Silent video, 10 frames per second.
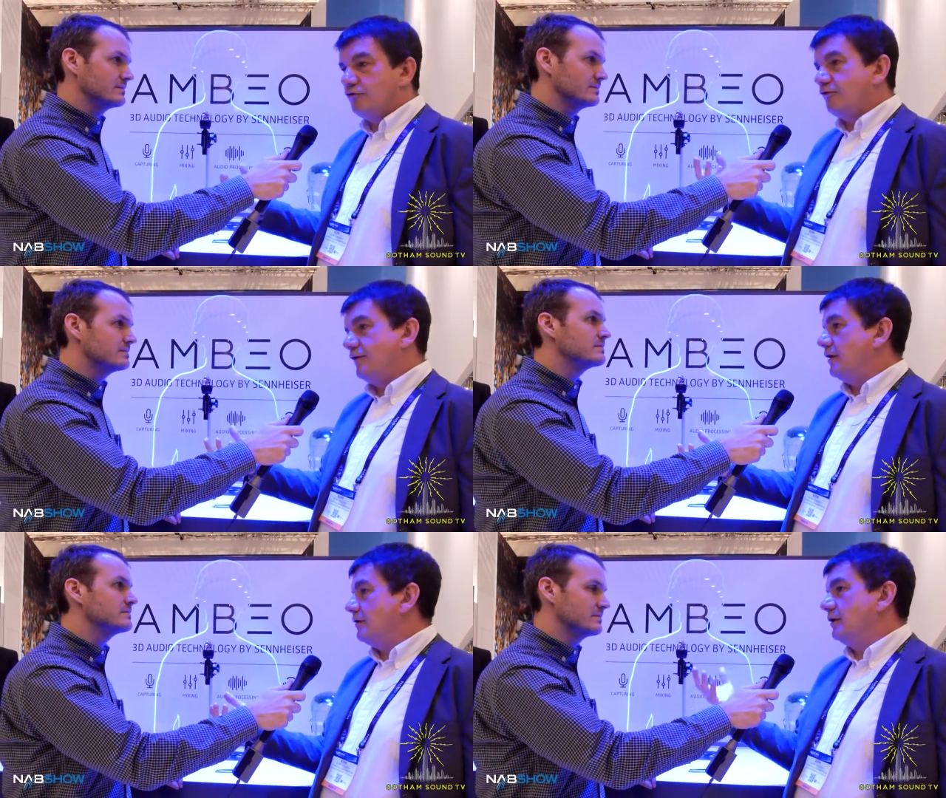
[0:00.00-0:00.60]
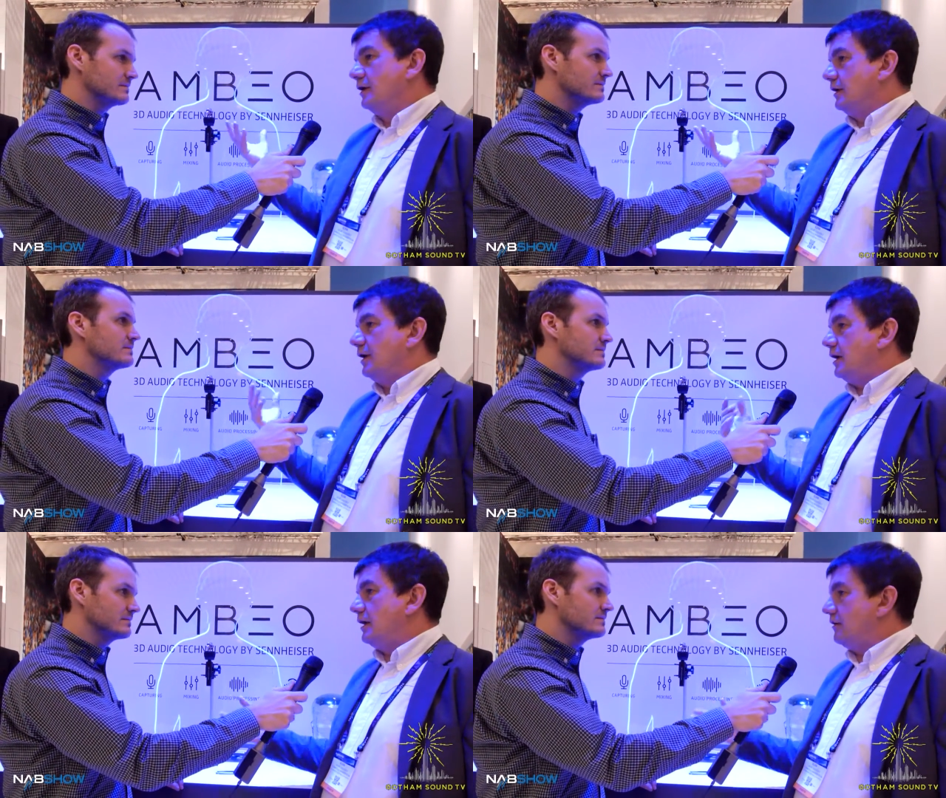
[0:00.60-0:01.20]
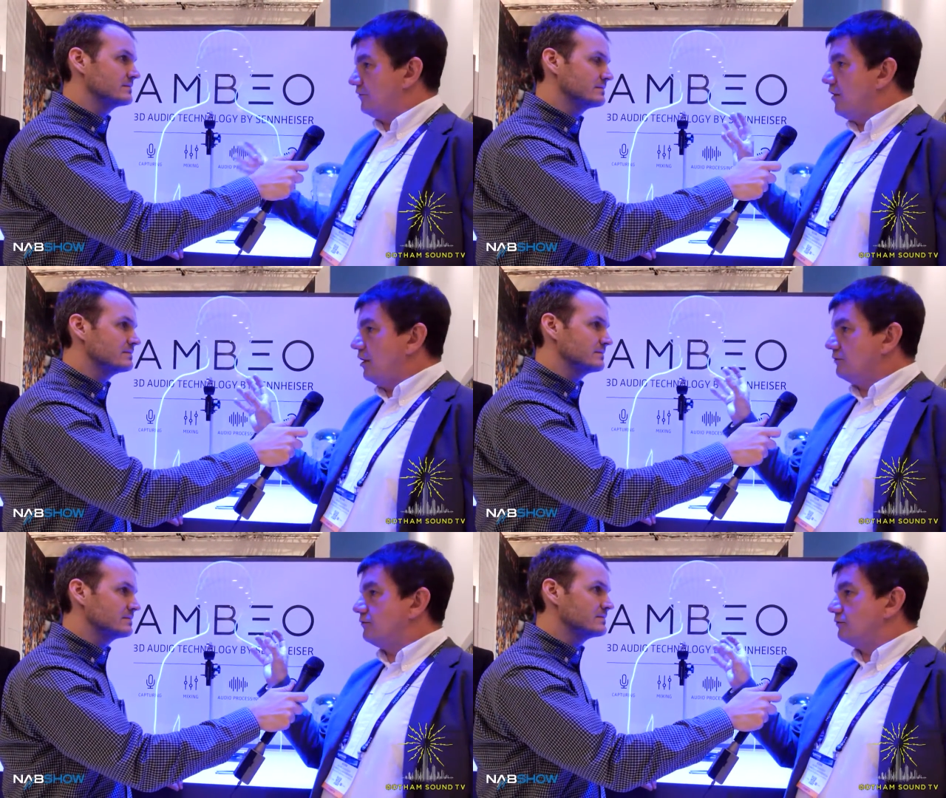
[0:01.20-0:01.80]
Speaker 1: Sphere. It, it's
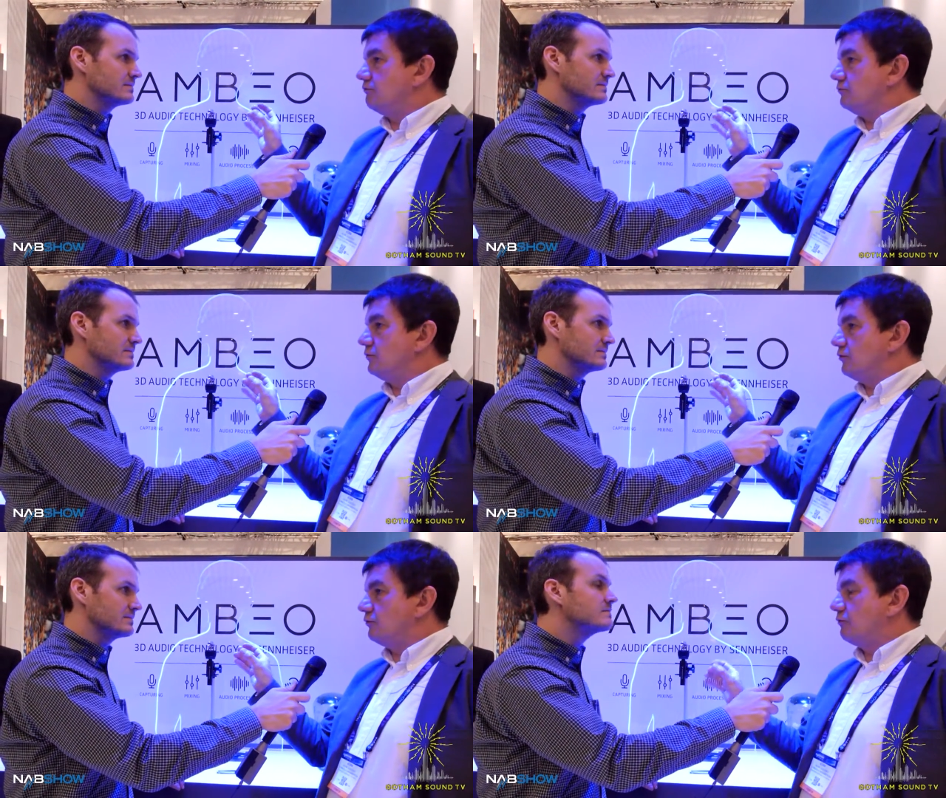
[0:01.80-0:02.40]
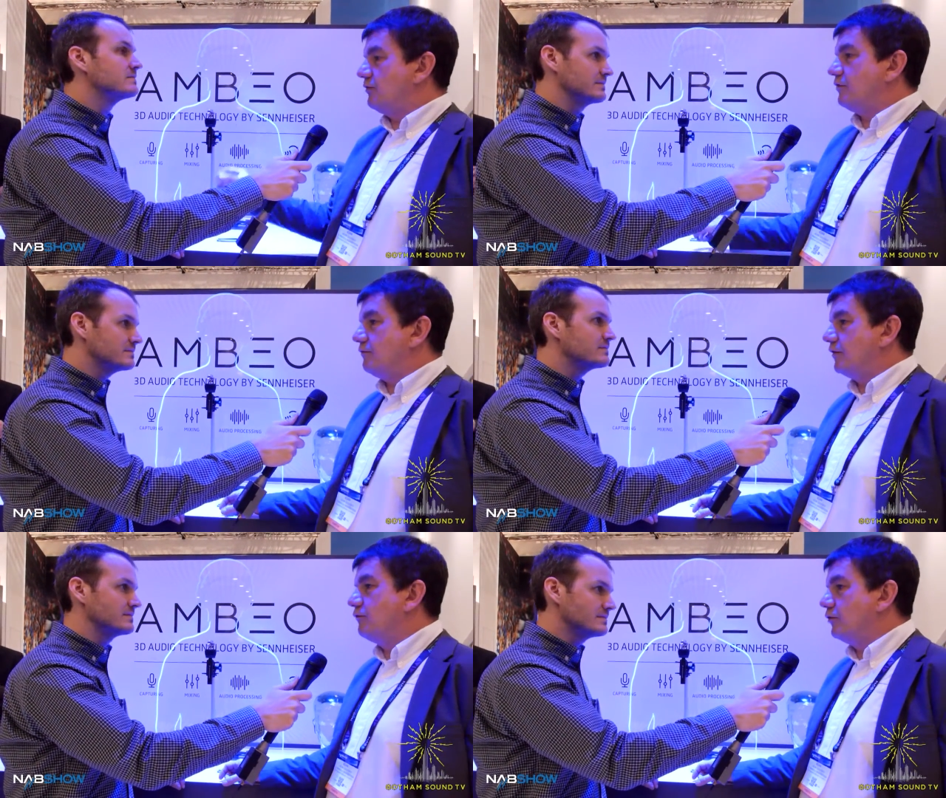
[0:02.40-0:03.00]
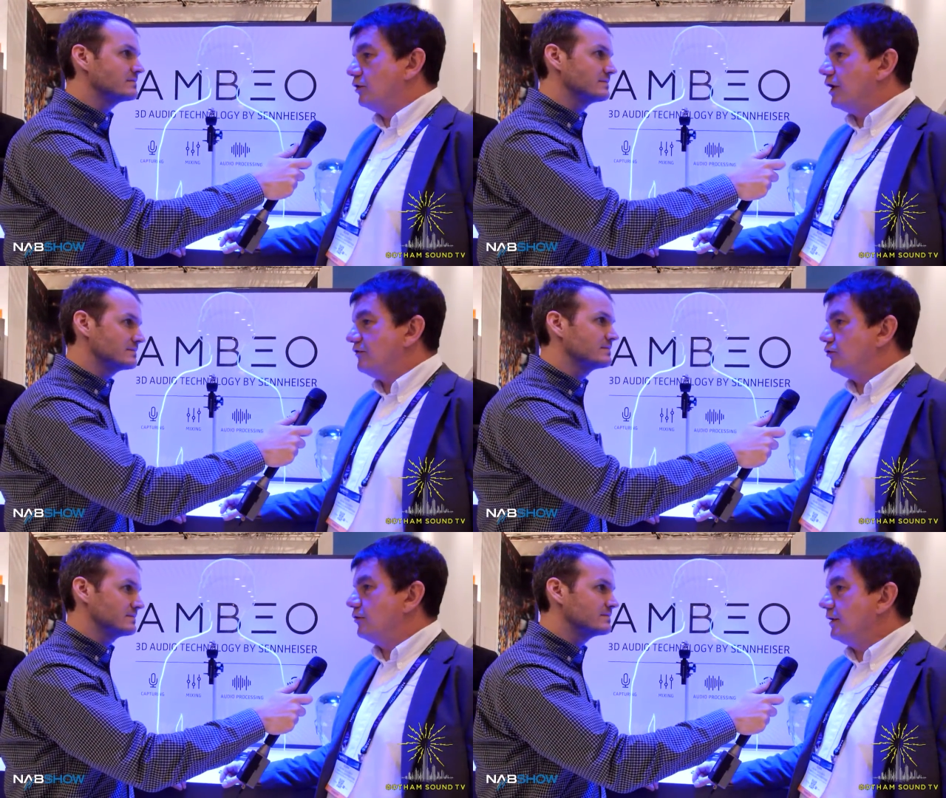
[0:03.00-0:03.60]
not specific for a
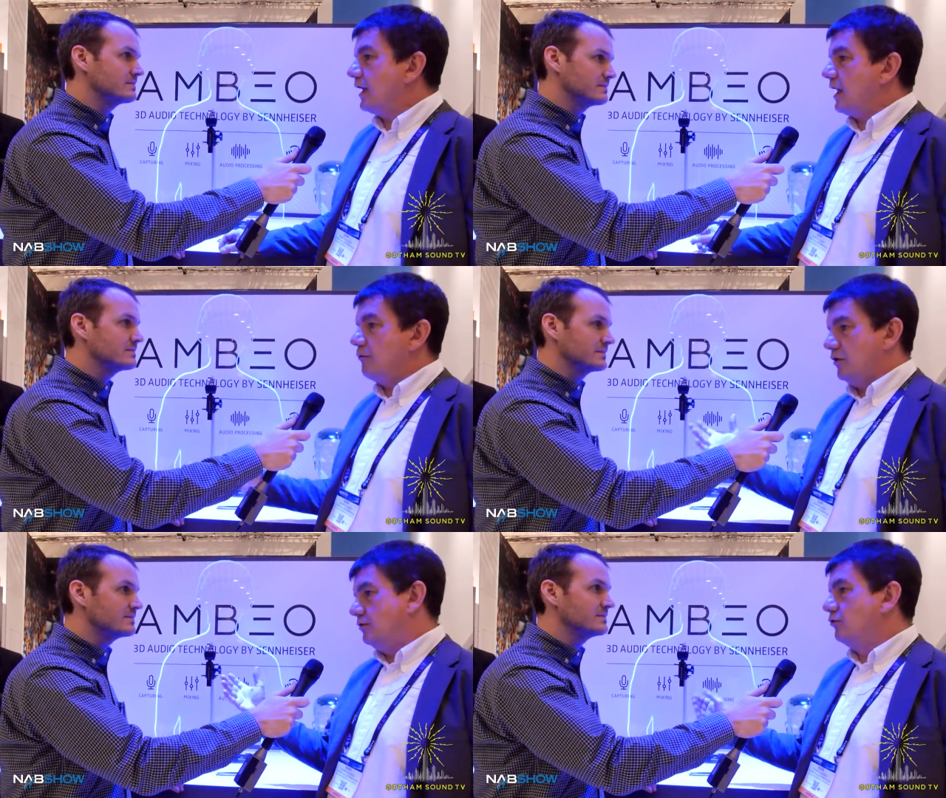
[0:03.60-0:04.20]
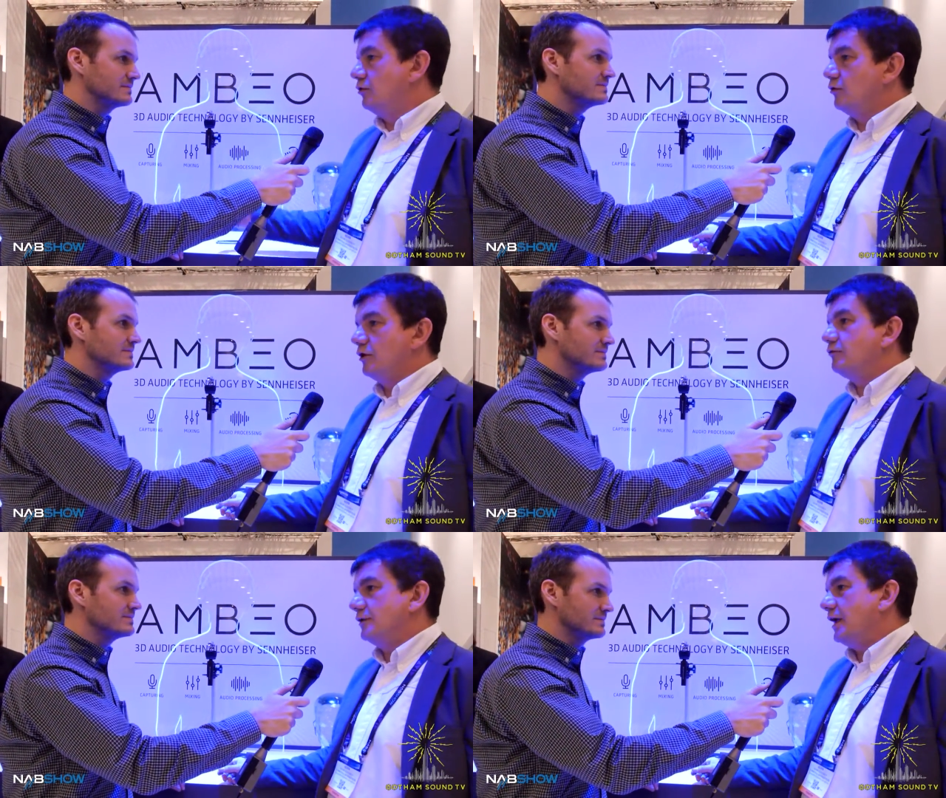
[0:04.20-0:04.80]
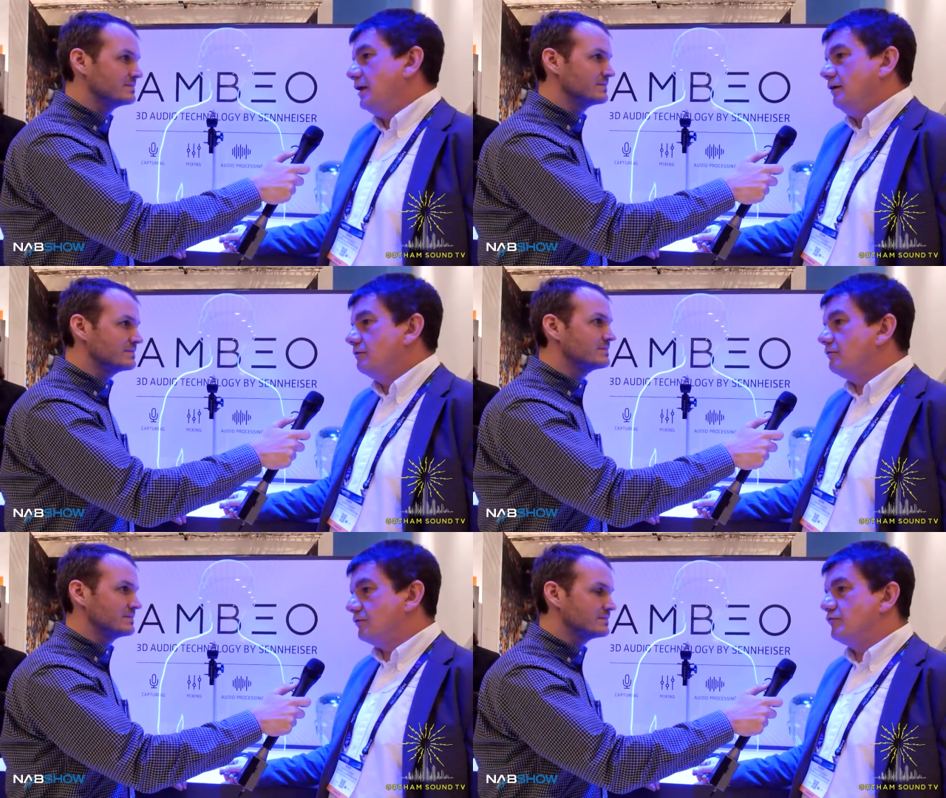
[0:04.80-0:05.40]
certain camera. It will work with any
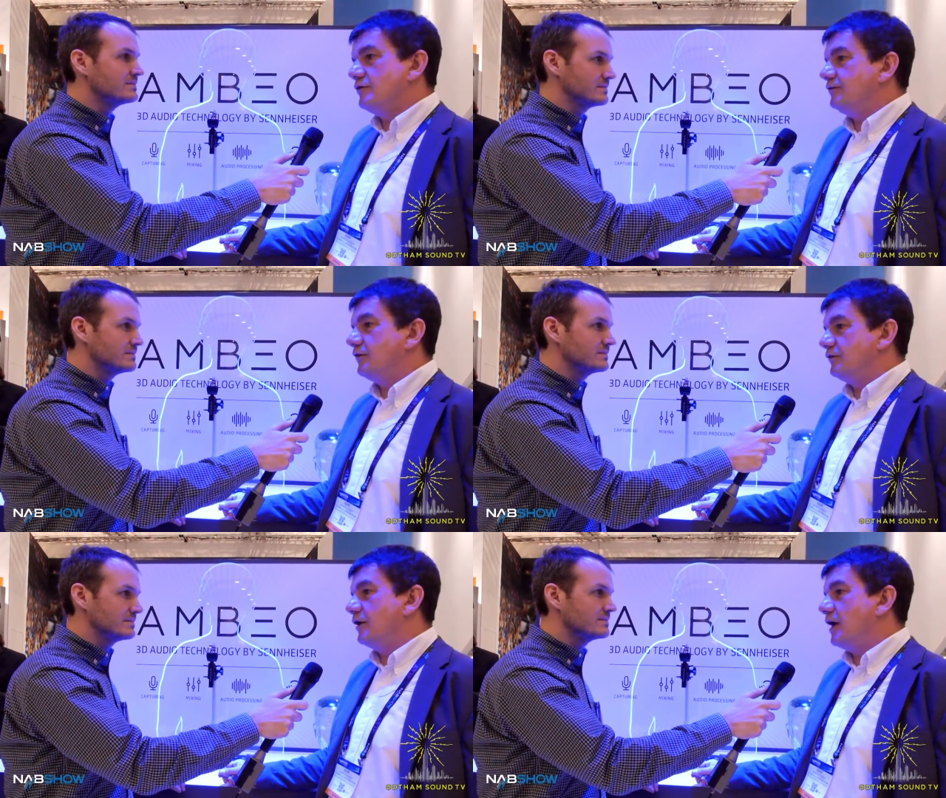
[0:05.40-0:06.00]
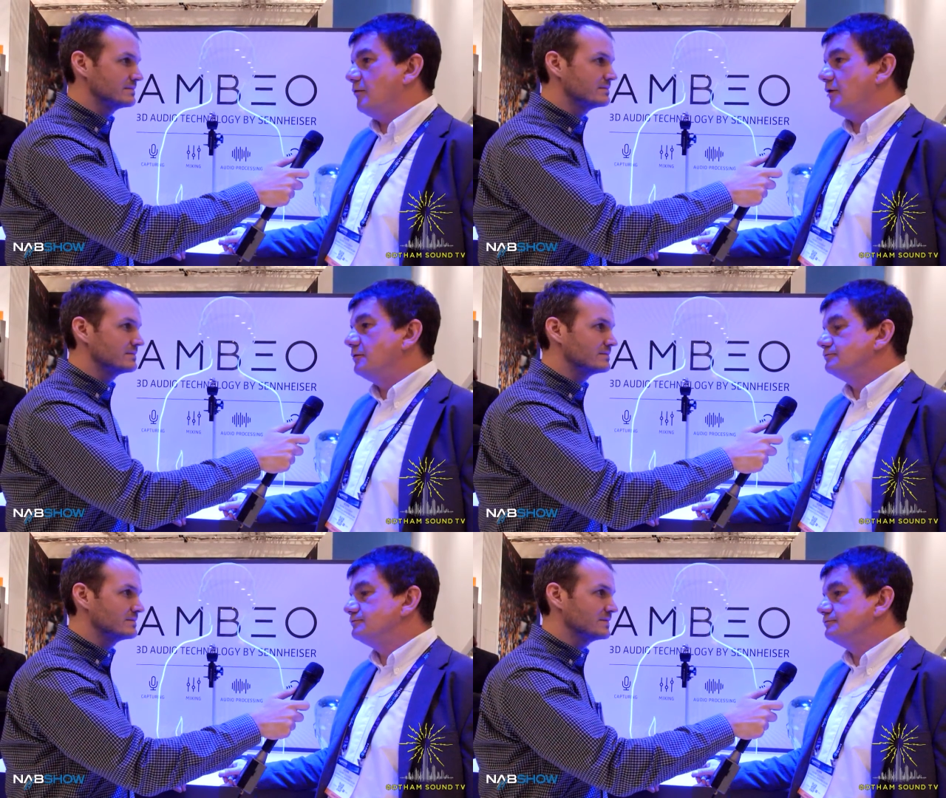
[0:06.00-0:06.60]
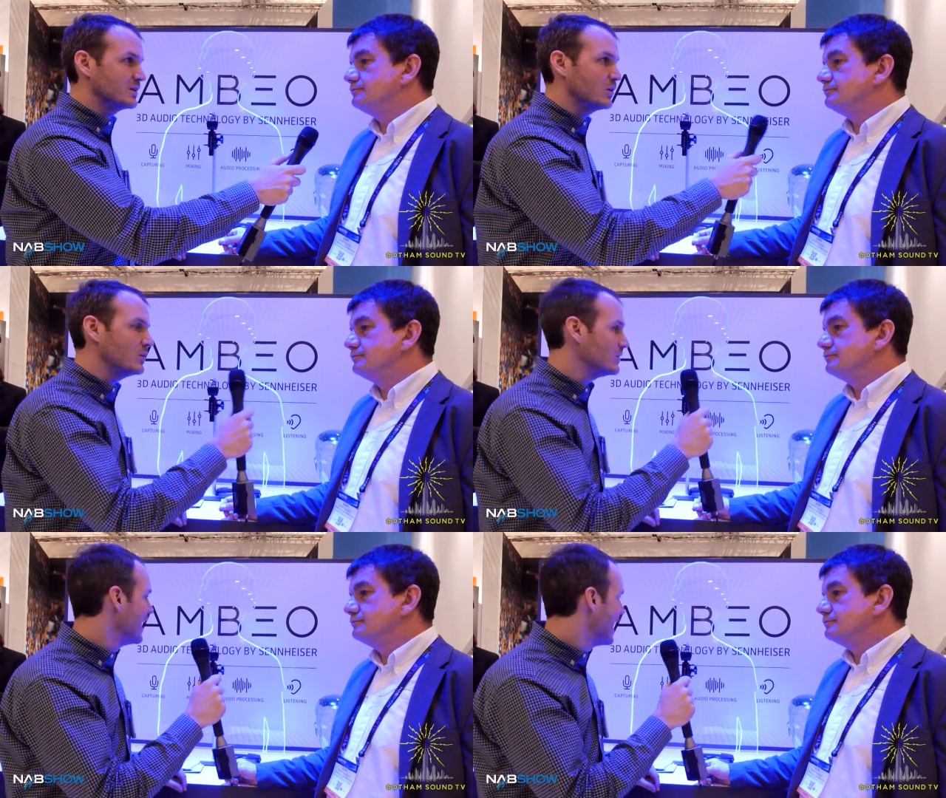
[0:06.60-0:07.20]
360 camera. Cool.